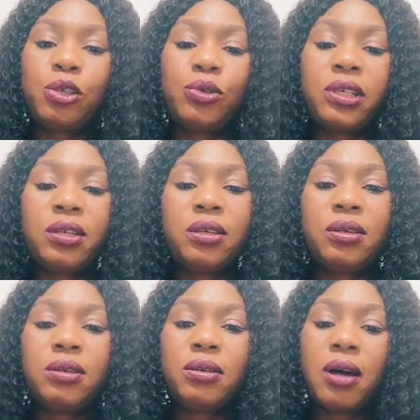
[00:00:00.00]
actually
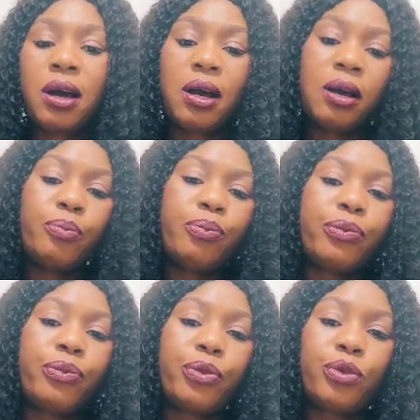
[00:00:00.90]

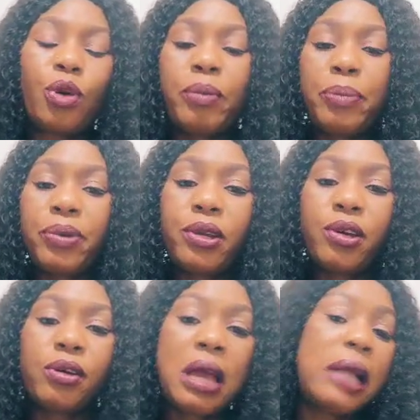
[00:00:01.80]
saw my
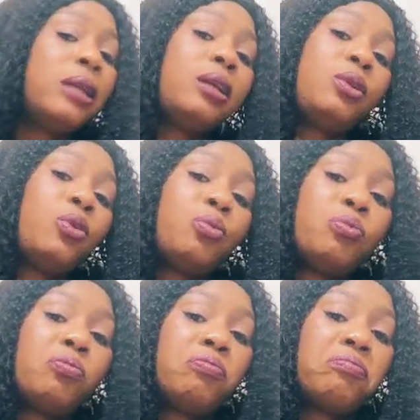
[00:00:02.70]
period, I didn't know.
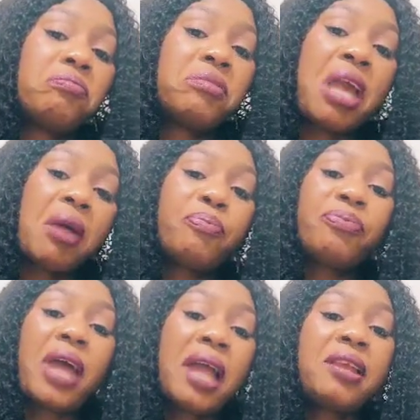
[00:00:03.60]
Yeah,
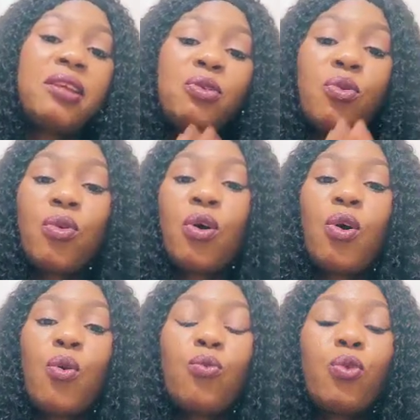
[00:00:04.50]
I didn't know
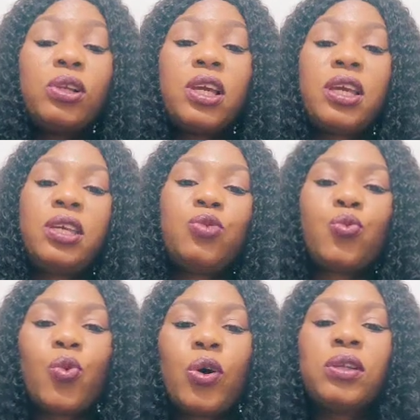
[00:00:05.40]
what is
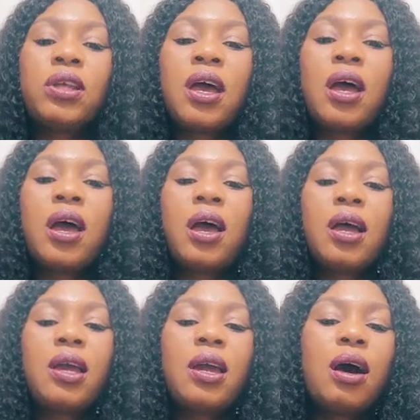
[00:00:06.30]
what
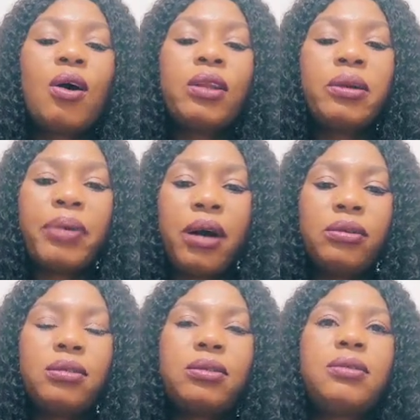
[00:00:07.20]
all
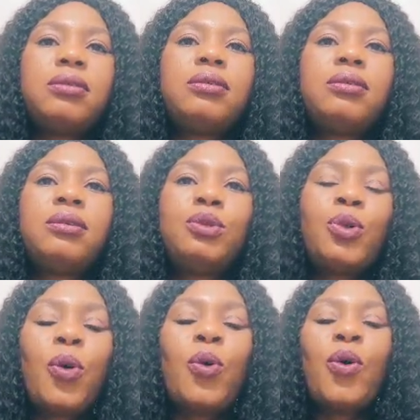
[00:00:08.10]
about.
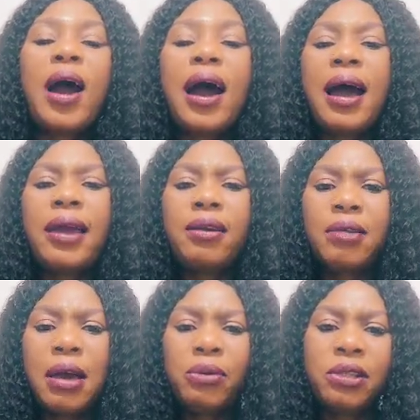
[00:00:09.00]
Though I
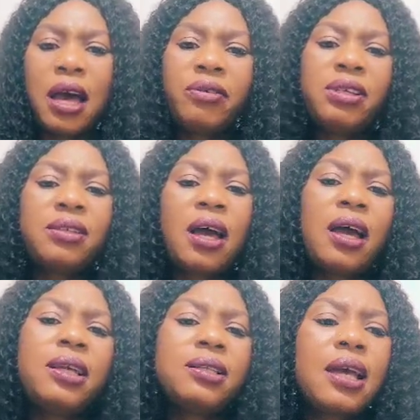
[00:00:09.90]
was having
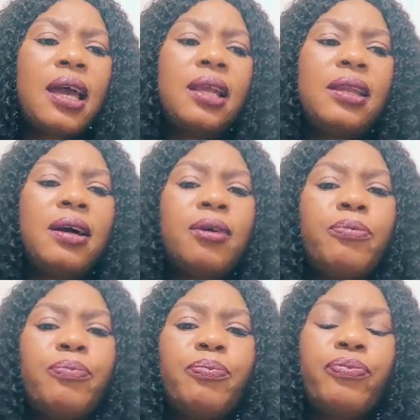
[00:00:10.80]
signs,
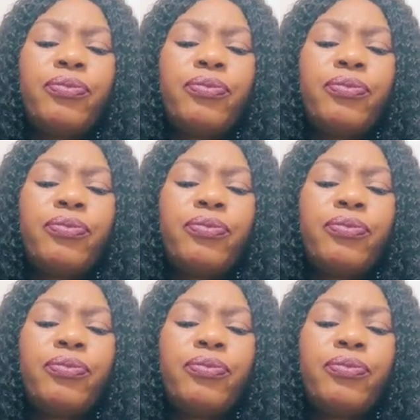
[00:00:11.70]
and